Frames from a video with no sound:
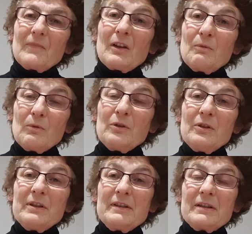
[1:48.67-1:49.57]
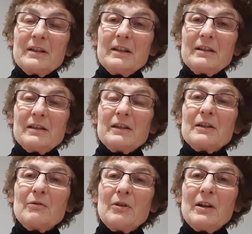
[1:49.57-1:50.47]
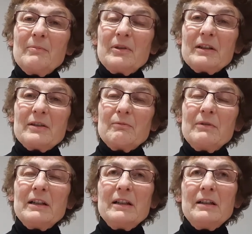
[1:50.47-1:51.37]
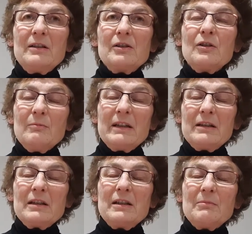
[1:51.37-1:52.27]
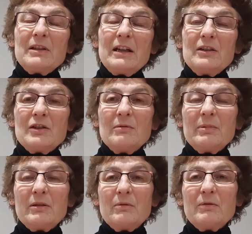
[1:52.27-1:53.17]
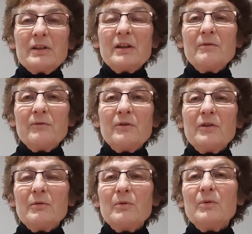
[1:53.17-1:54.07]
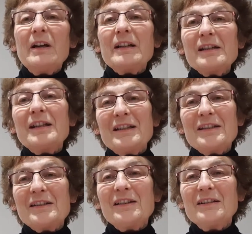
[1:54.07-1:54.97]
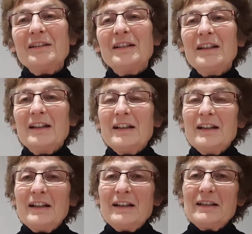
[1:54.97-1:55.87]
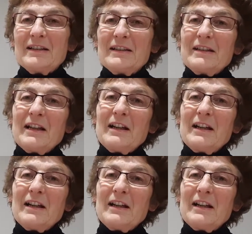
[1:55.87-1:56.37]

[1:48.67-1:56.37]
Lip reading: words that describe this really do mean temptation, but also furthermore a testing. It's